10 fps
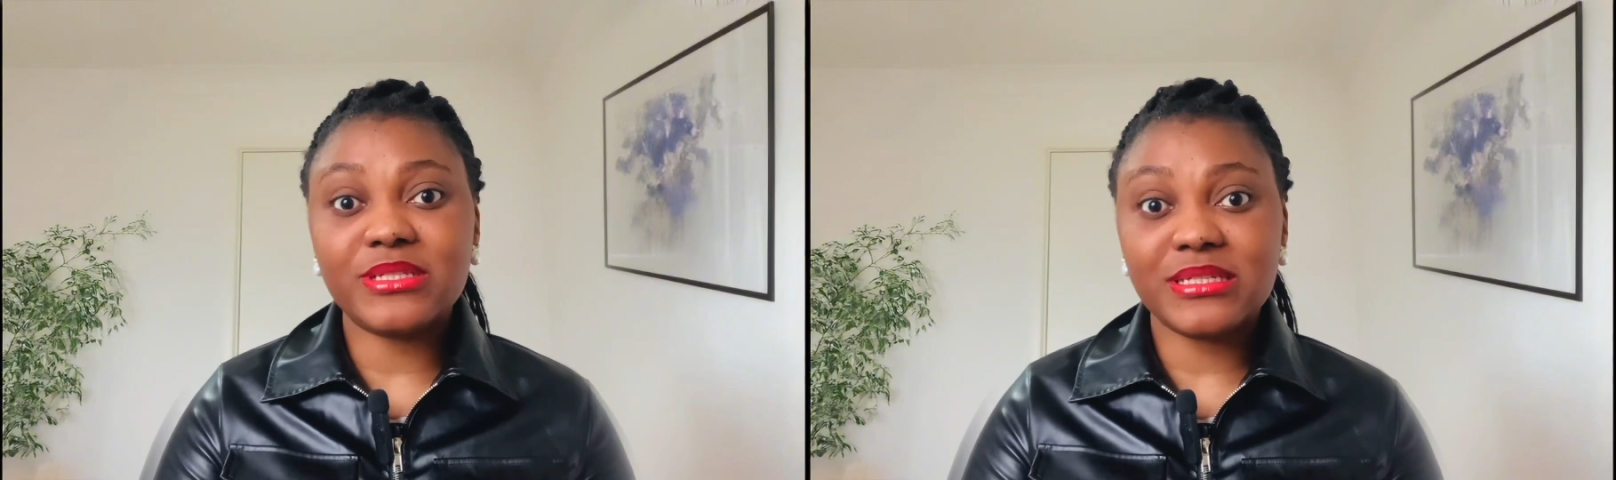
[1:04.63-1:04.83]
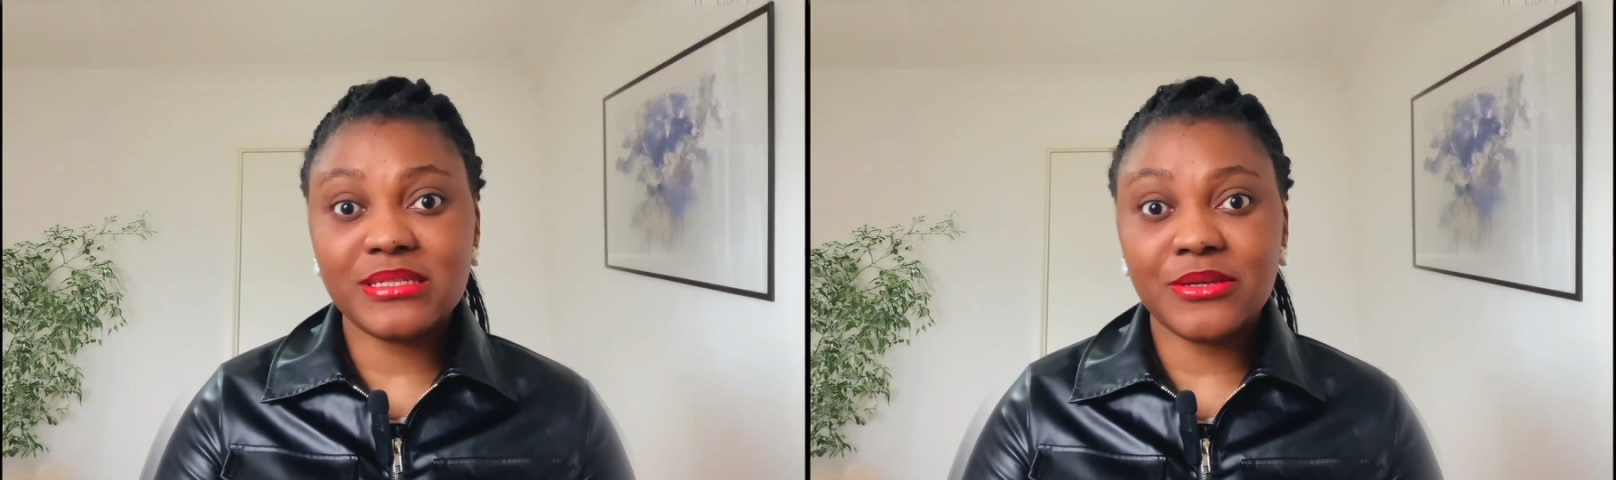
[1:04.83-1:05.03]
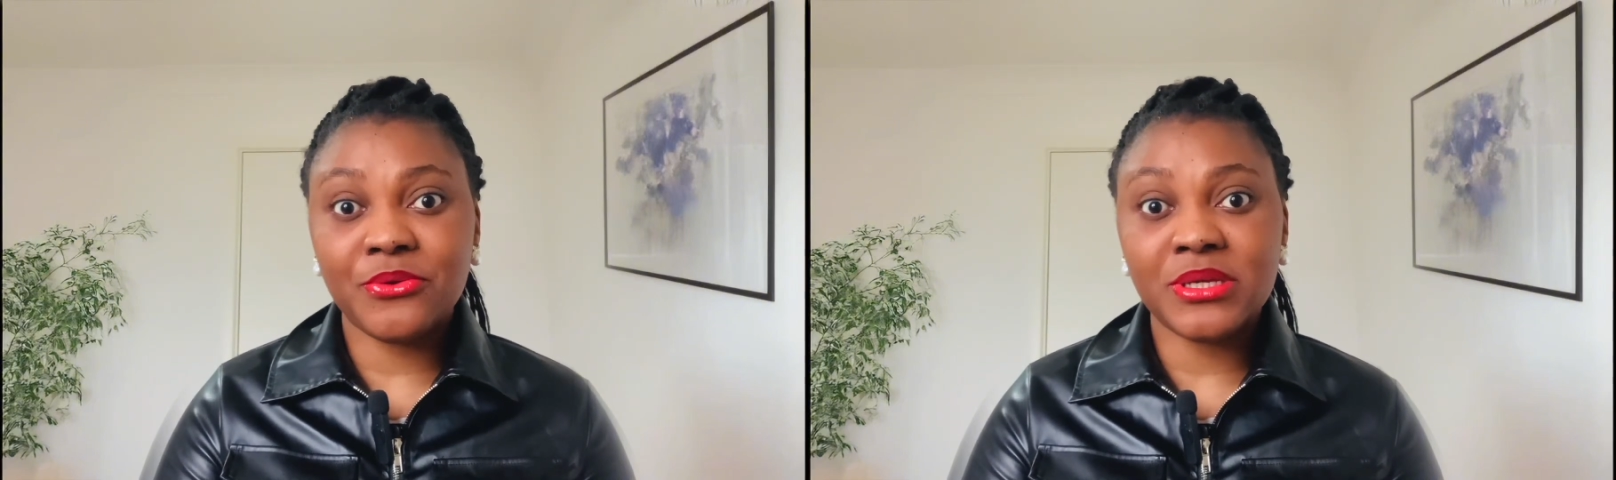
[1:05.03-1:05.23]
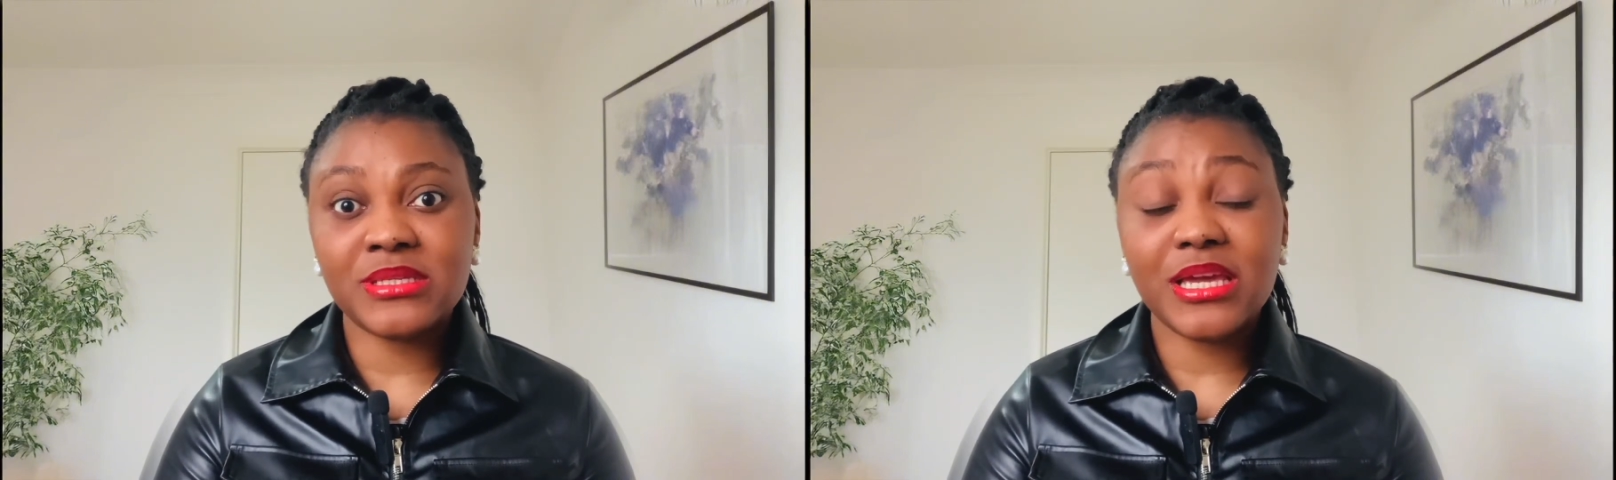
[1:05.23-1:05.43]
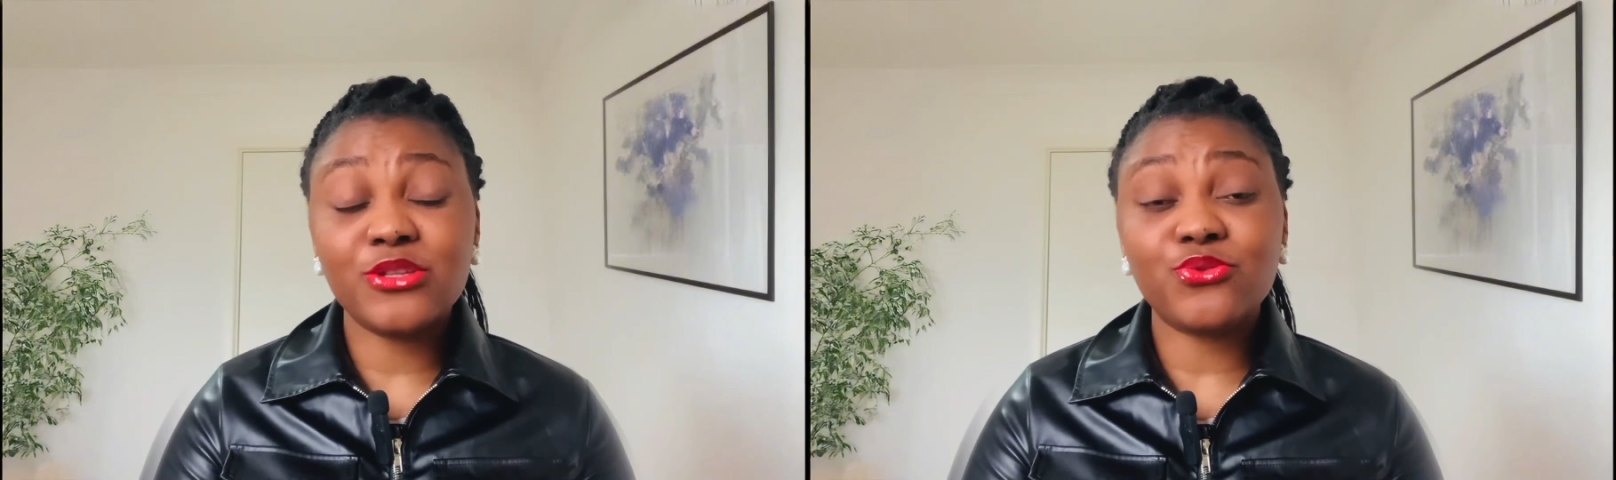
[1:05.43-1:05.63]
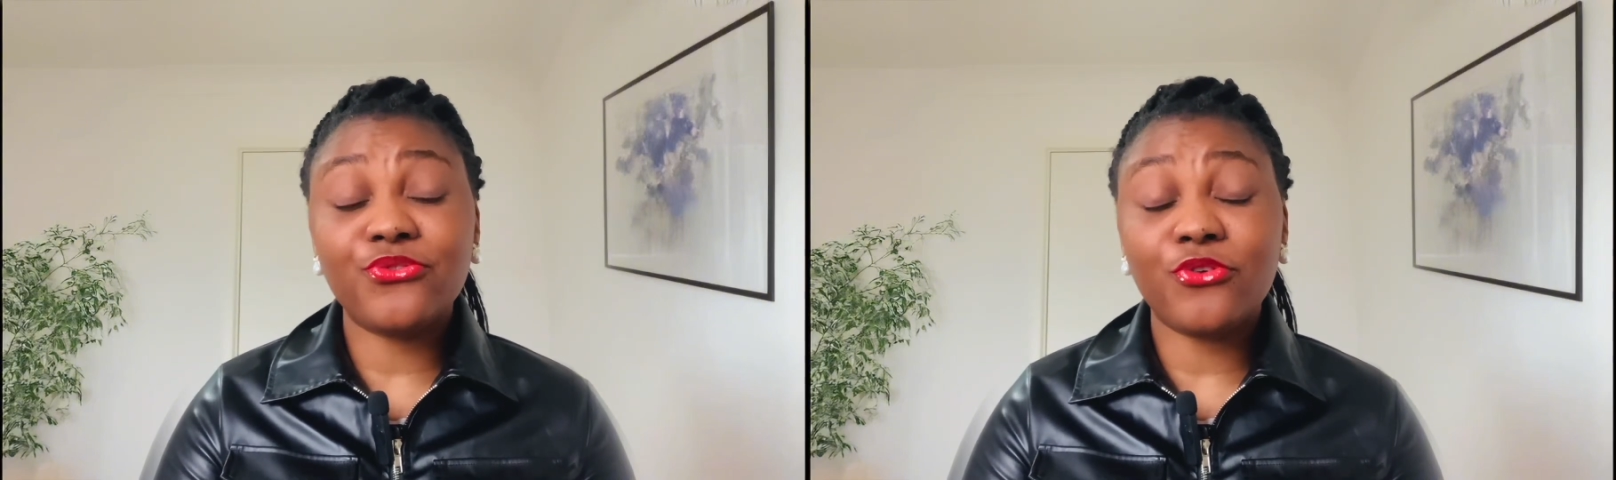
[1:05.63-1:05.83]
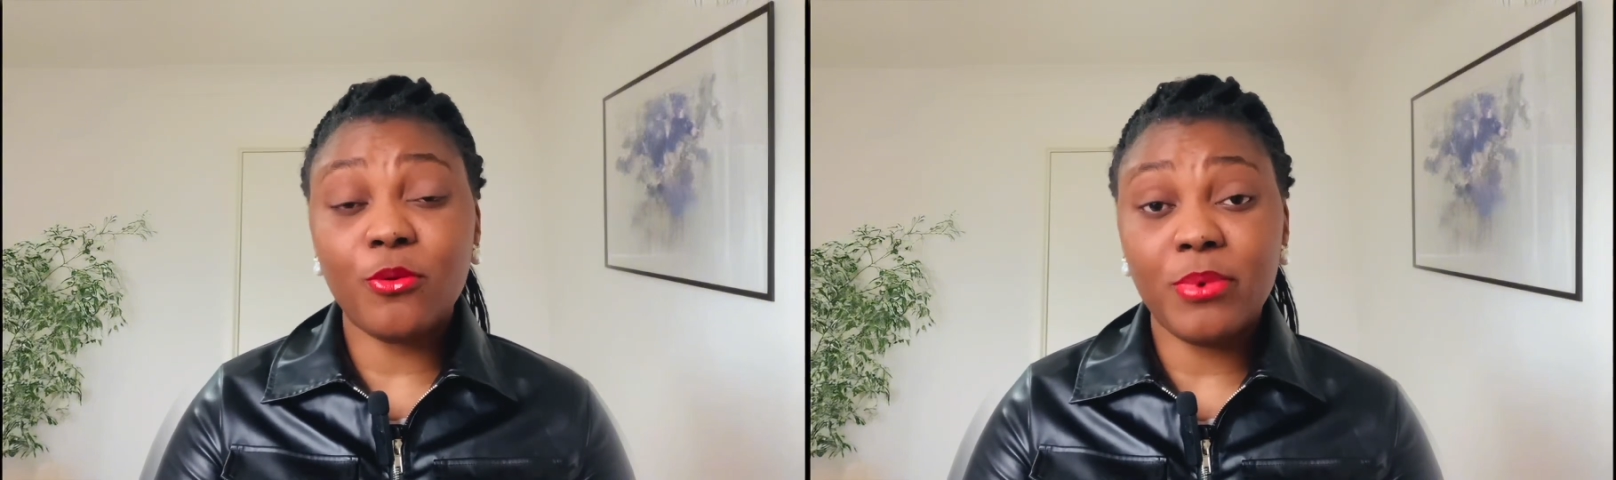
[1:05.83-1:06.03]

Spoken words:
this series into four